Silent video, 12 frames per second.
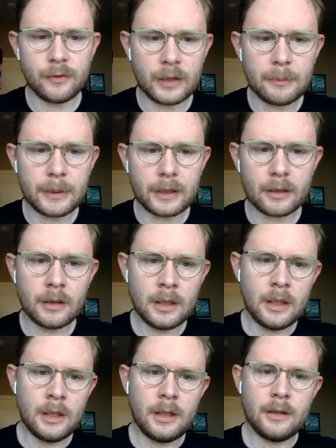flipping
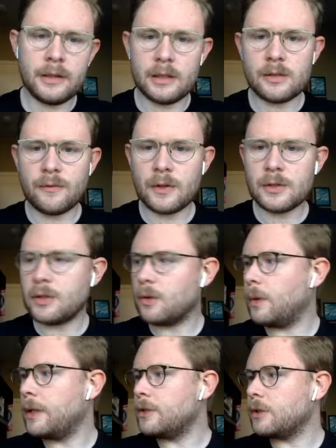this first
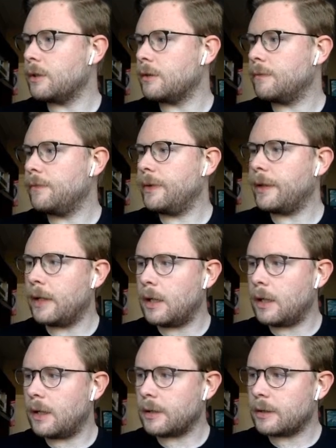equation,
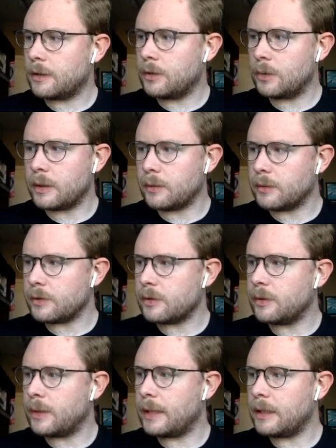Q equals
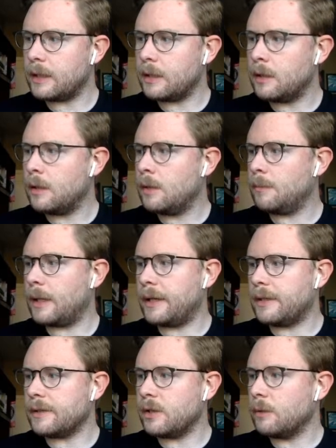280
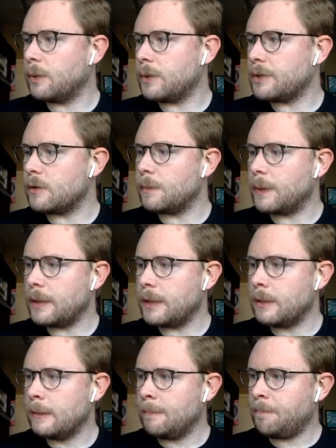minus 0.2
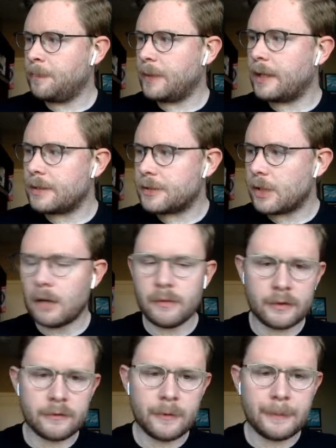P, and
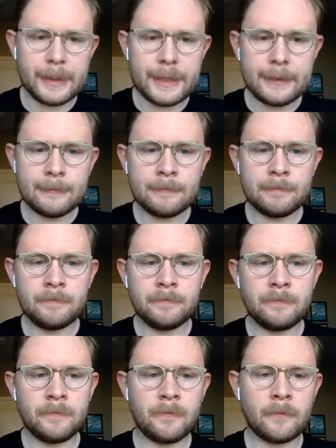solving for P.
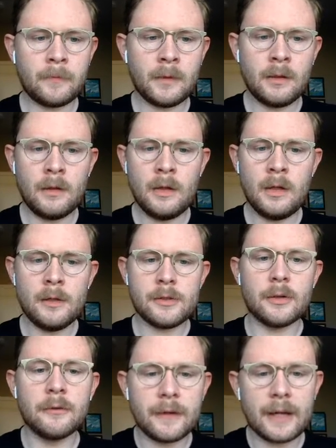
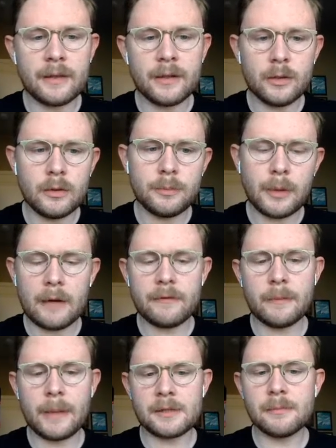So to find the new
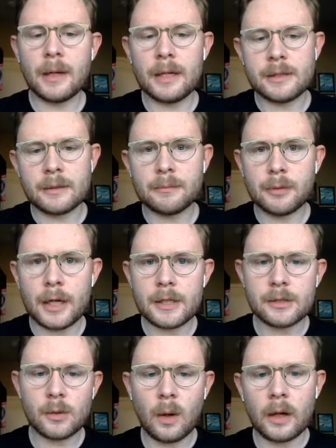profit maximizing
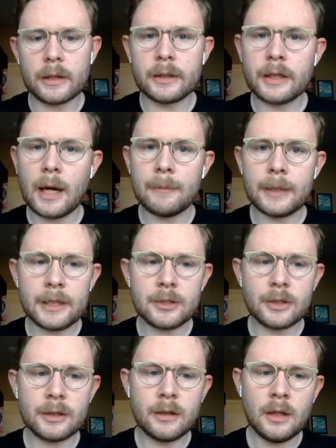price quantity
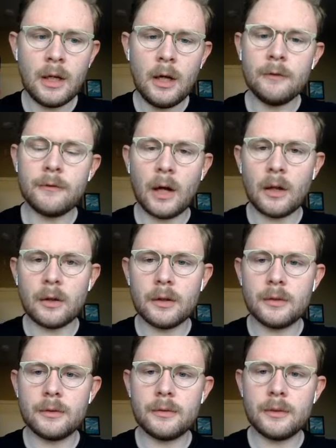combination,
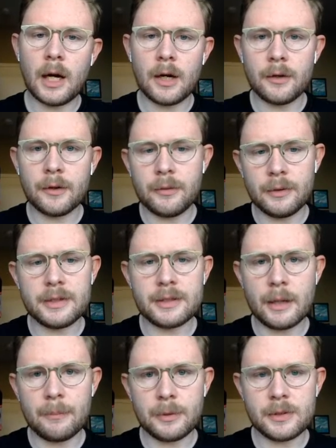follow our
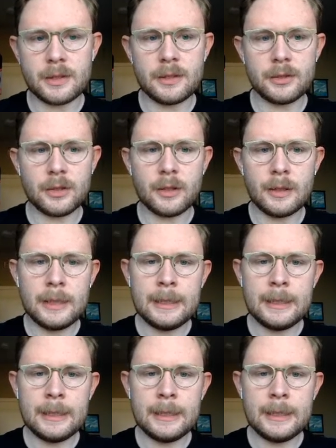three-step procedure.